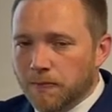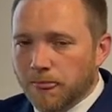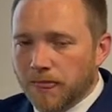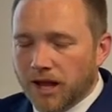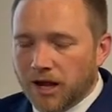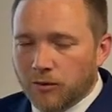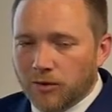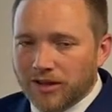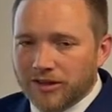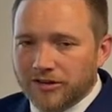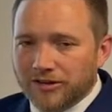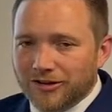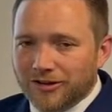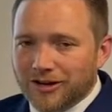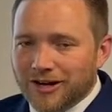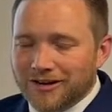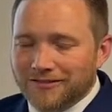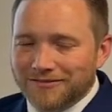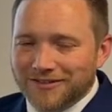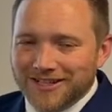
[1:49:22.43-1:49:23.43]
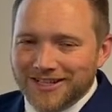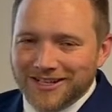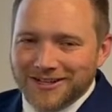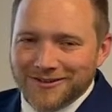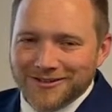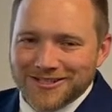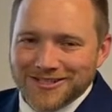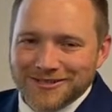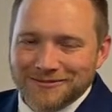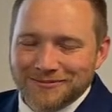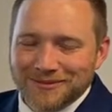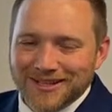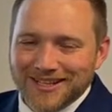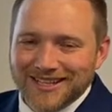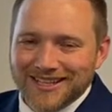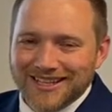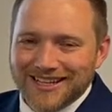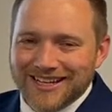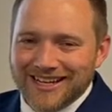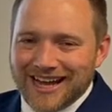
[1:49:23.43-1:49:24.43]
Whether you're on video is
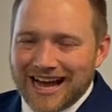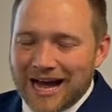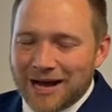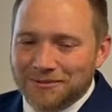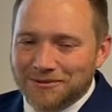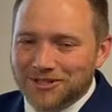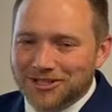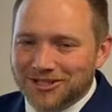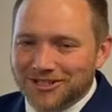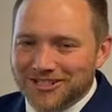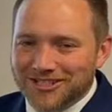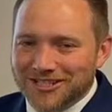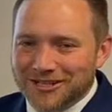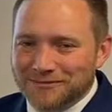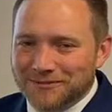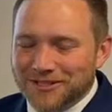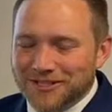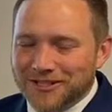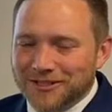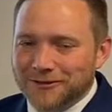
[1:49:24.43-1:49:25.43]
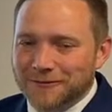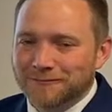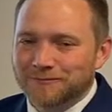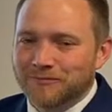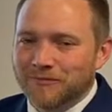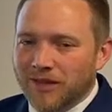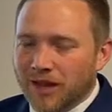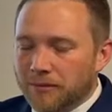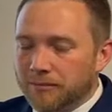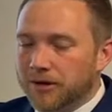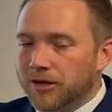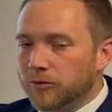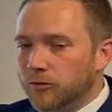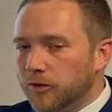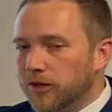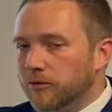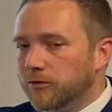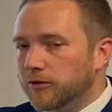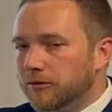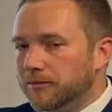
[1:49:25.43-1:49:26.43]
completely optional. It's up to you, but
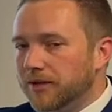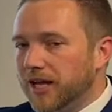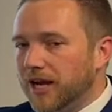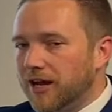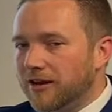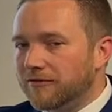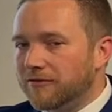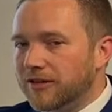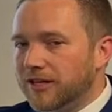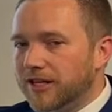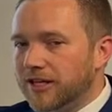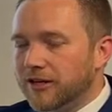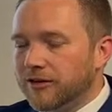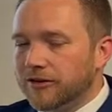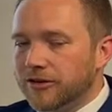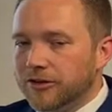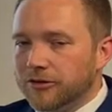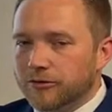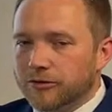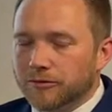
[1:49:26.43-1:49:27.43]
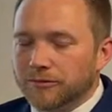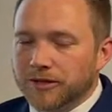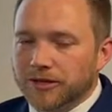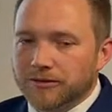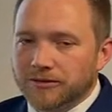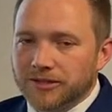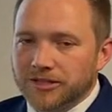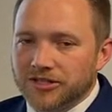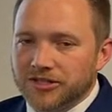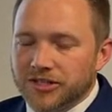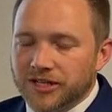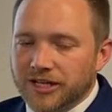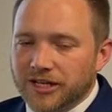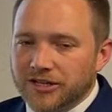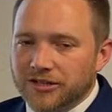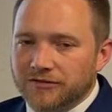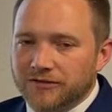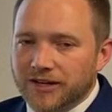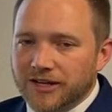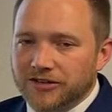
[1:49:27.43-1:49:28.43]
we will be on video and you will be able to see
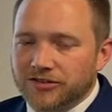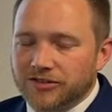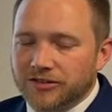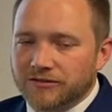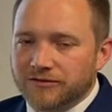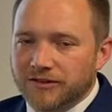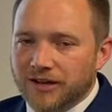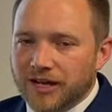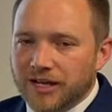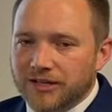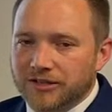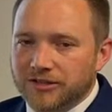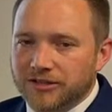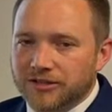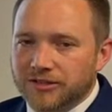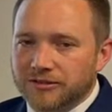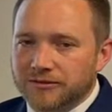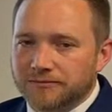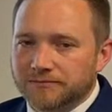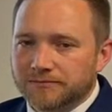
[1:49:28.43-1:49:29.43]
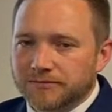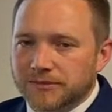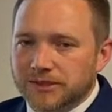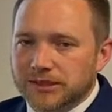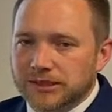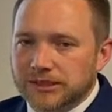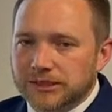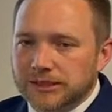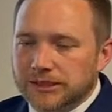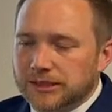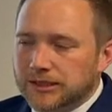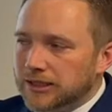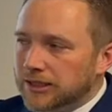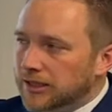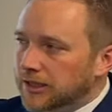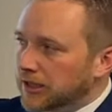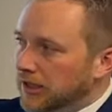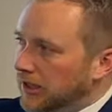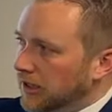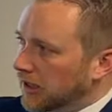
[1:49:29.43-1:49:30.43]
us face to face.
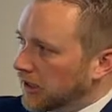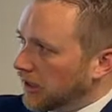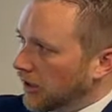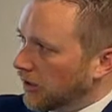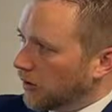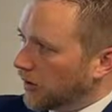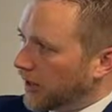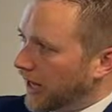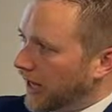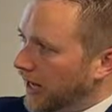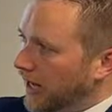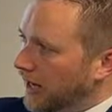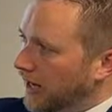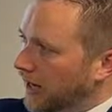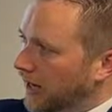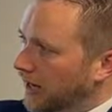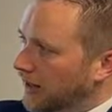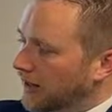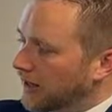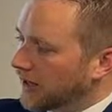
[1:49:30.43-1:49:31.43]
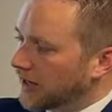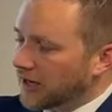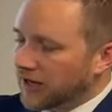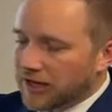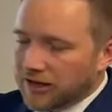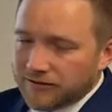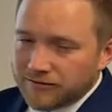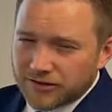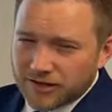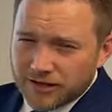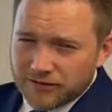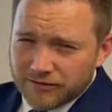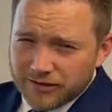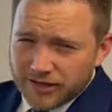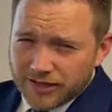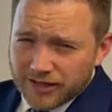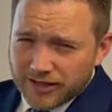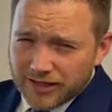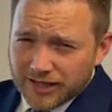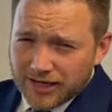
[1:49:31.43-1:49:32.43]
Okay, I think I covered
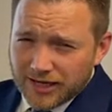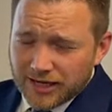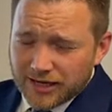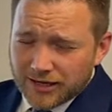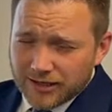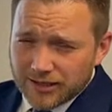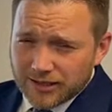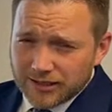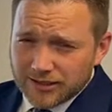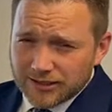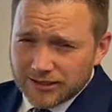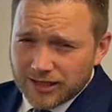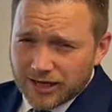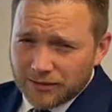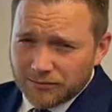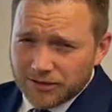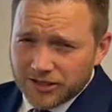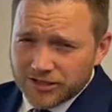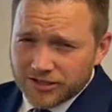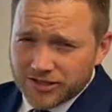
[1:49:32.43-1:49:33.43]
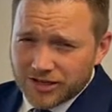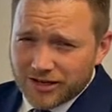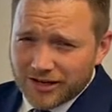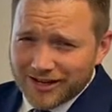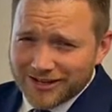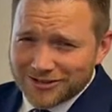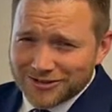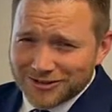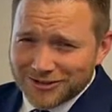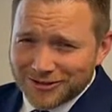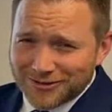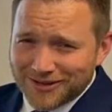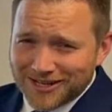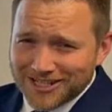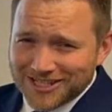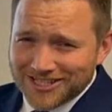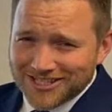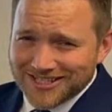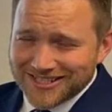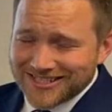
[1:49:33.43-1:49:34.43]
everything there. I'm going to start answering
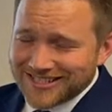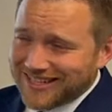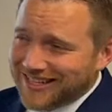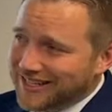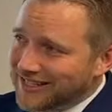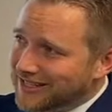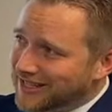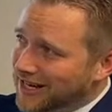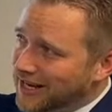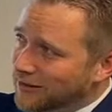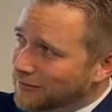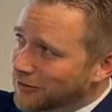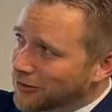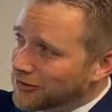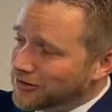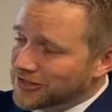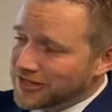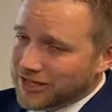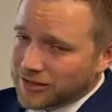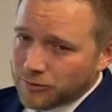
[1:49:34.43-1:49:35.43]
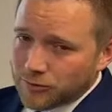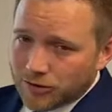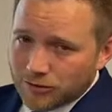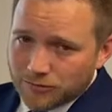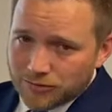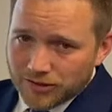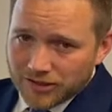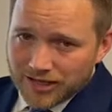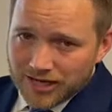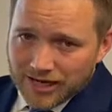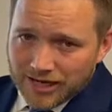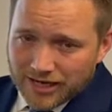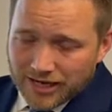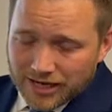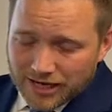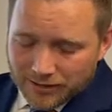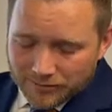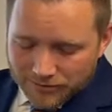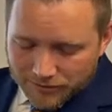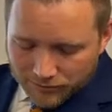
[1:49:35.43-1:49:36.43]
questions at any time. Go to
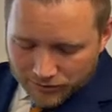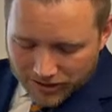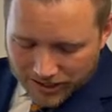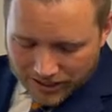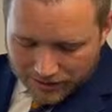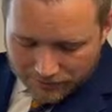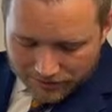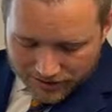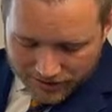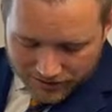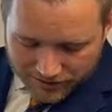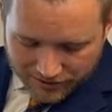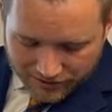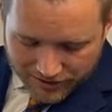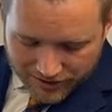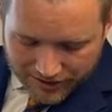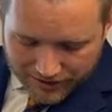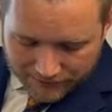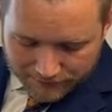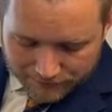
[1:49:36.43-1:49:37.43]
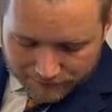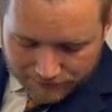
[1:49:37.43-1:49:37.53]
sendworkbook.com and we're happy to do that.